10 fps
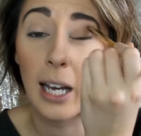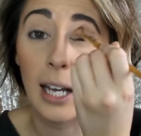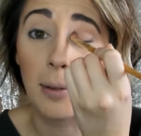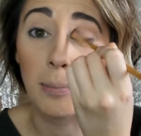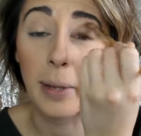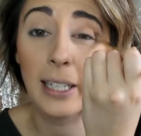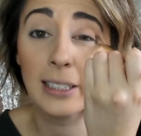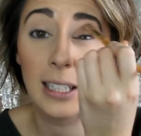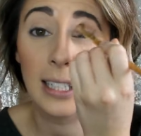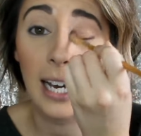and
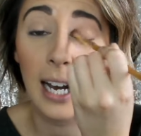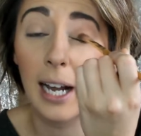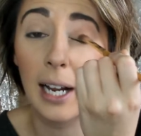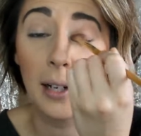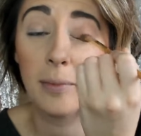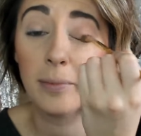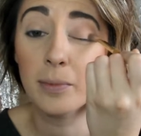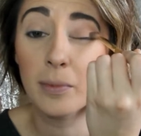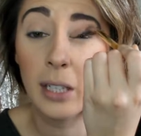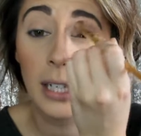base to the eye,
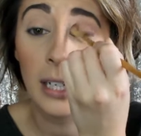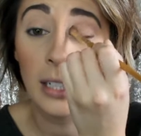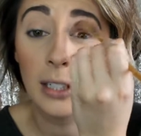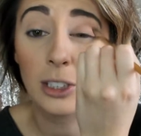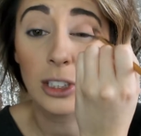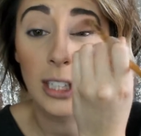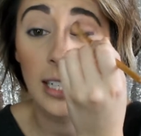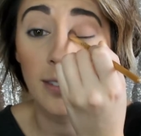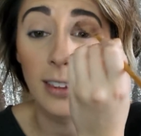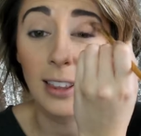just kind
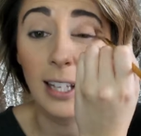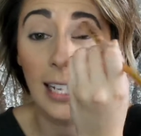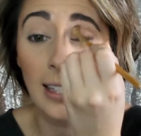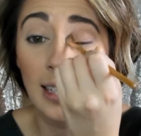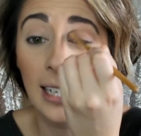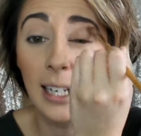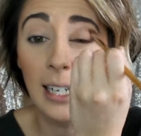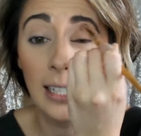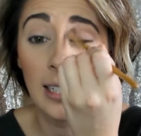of lightly,